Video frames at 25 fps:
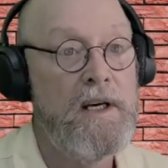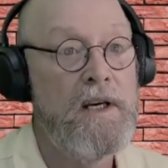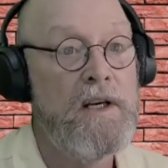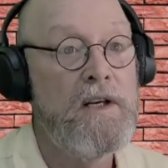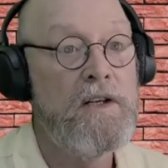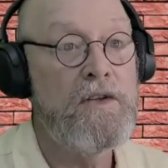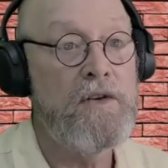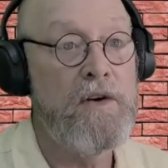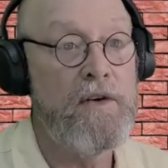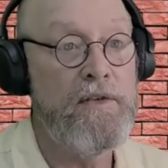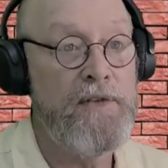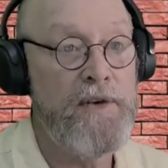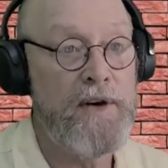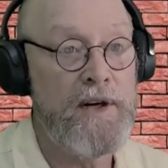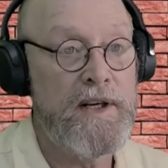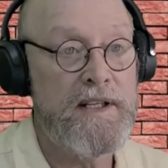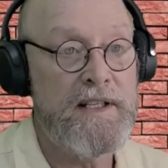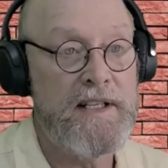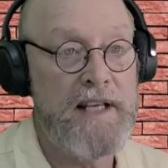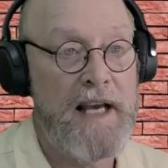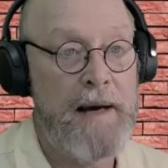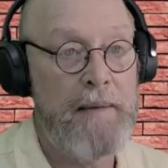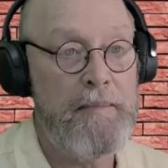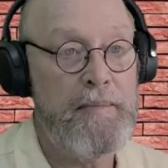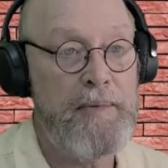So for
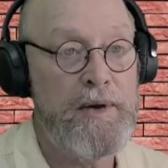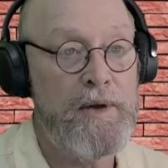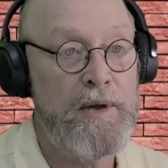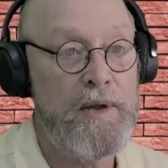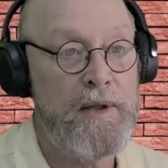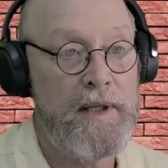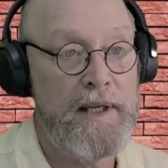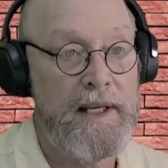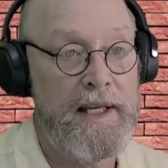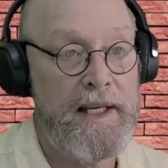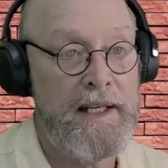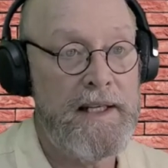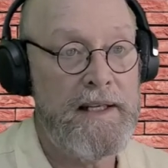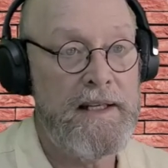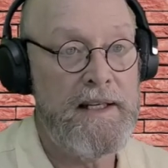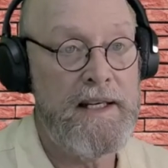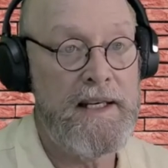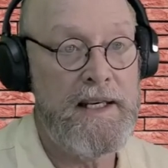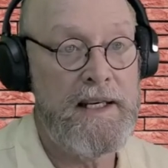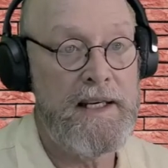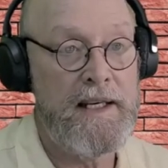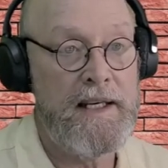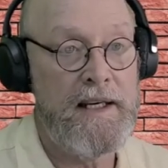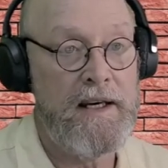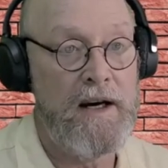example, in
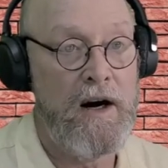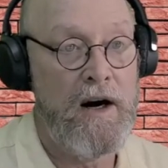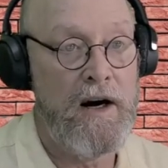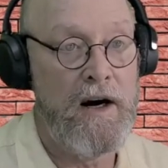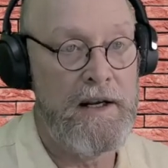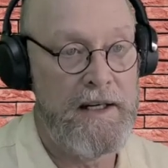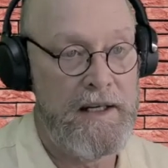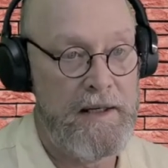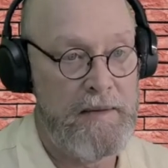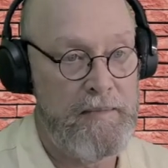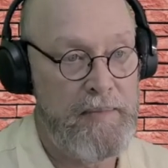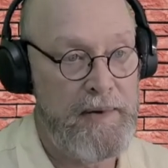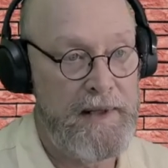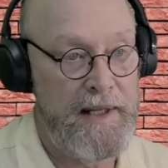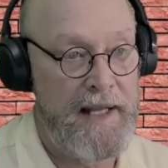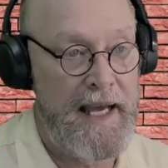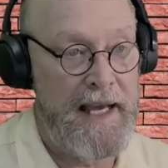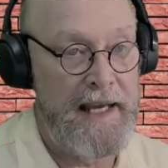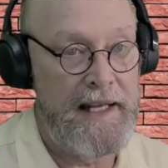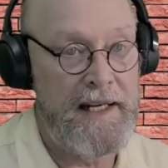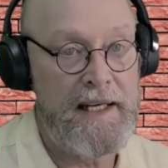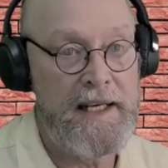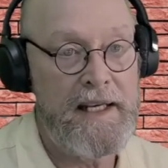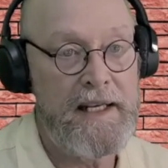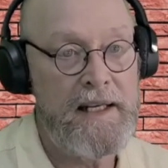the audit
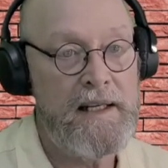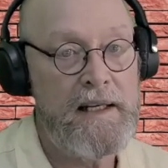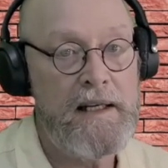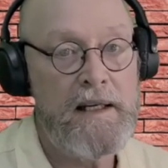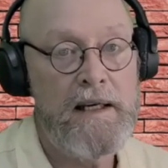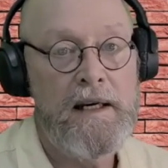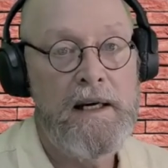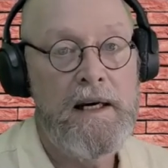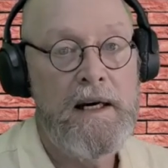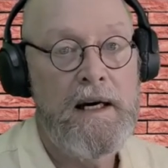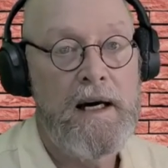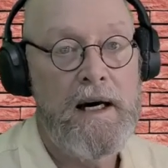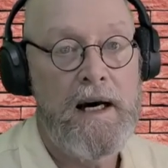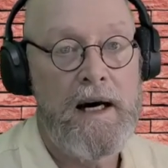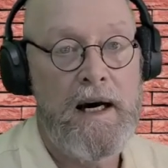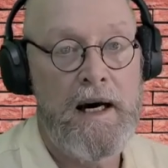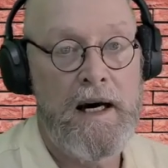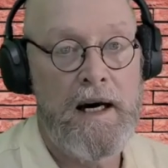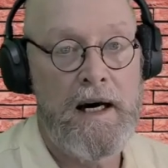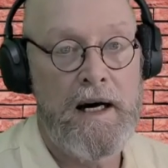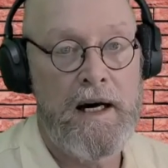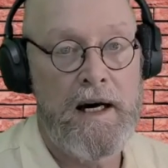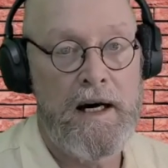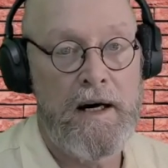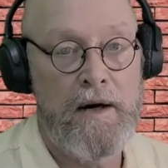planning,
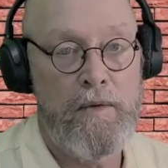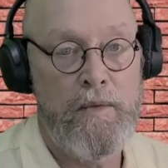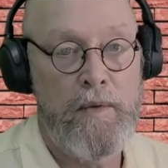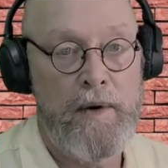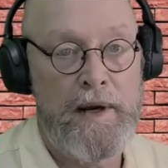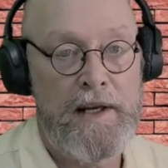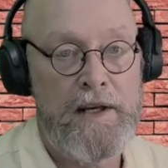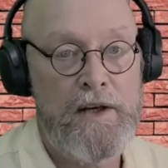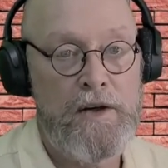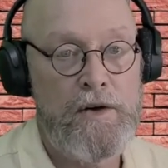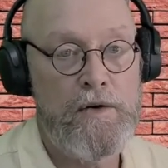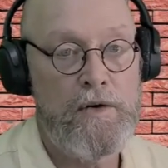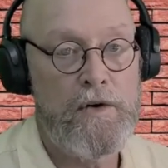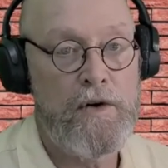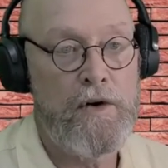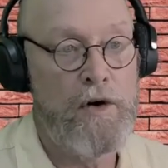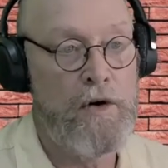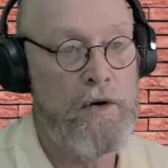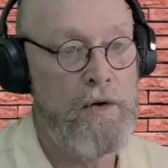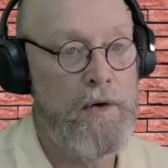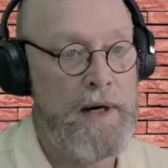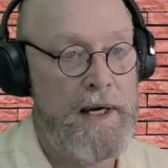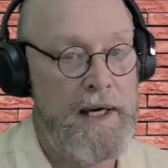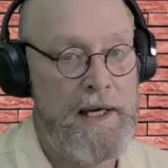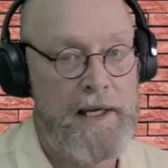when you
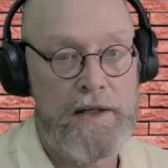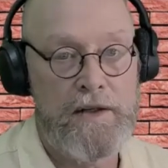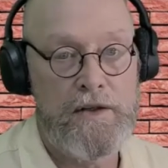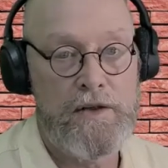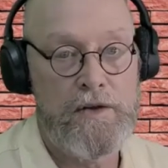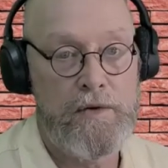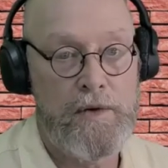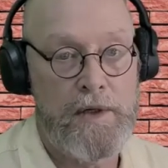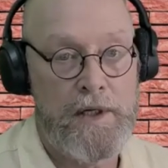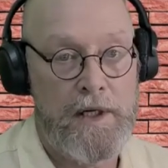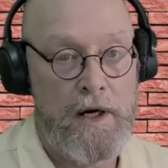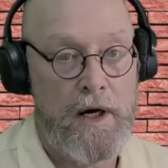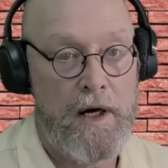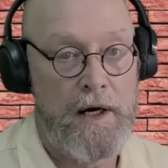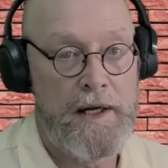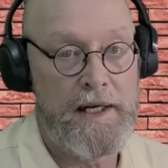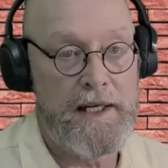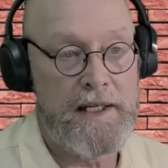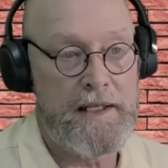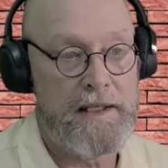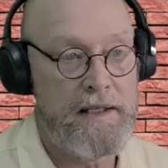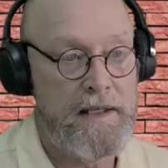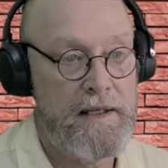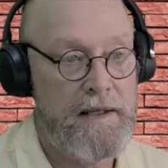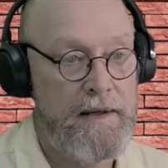go and do an
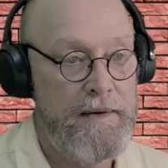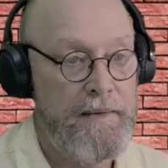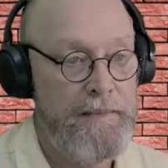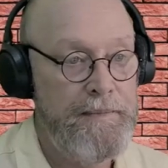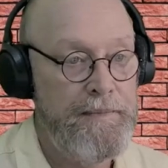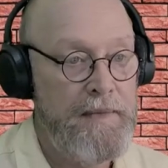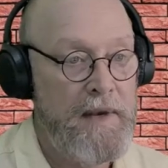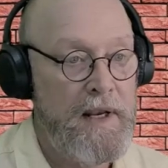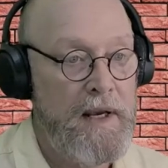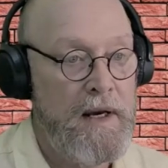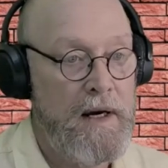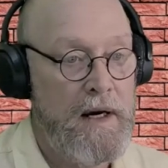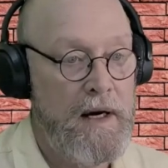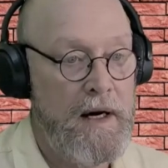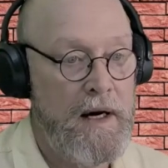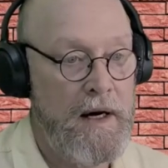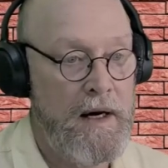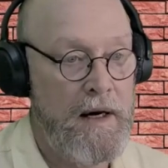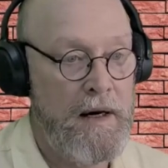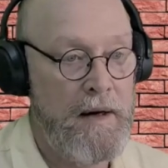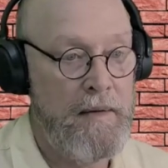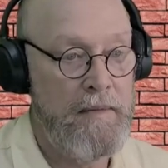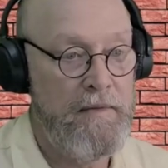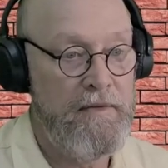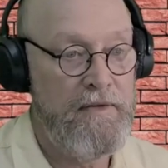audit,
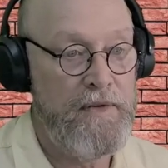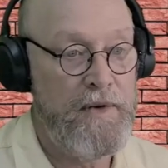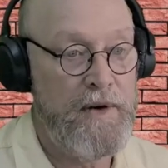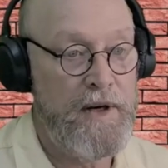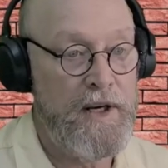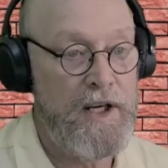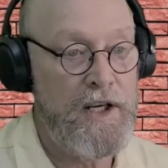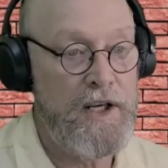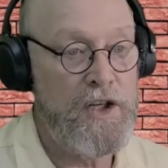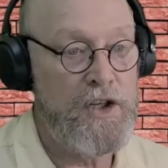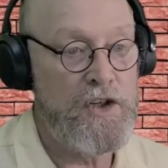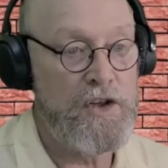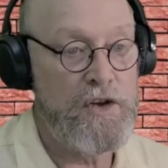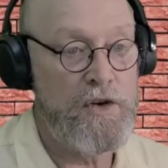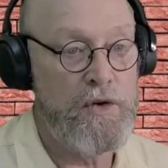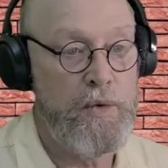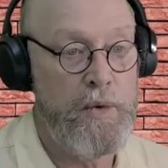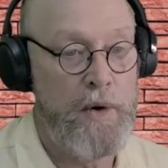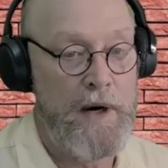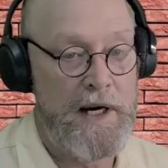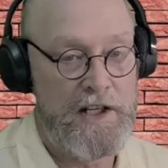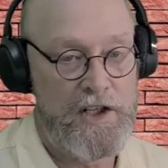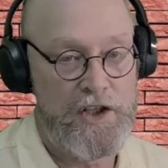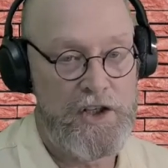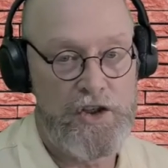for each
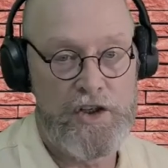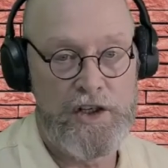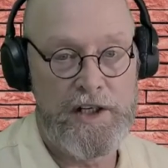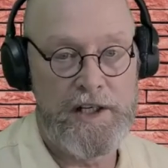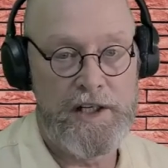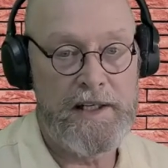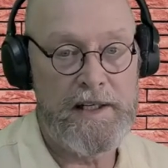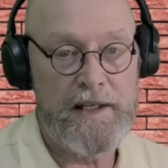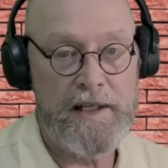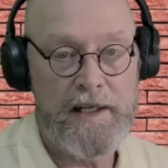question,